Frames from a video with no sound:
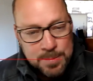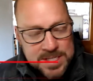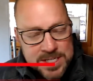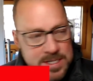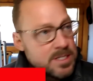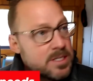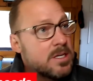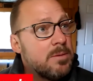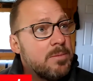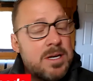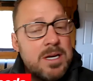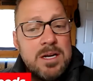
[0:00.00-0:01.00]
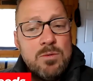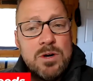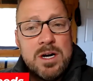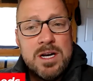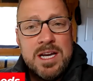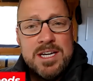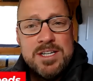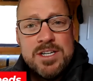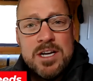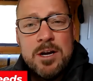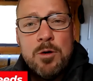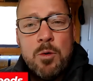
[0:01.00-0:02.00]
business is going to need what it
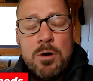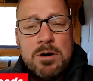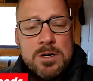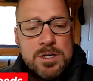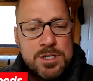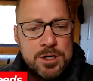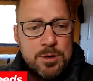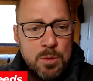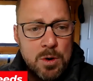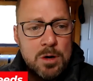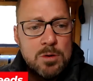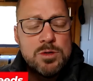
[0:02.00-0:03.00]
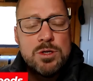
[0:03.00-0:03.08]
needs in order to grow.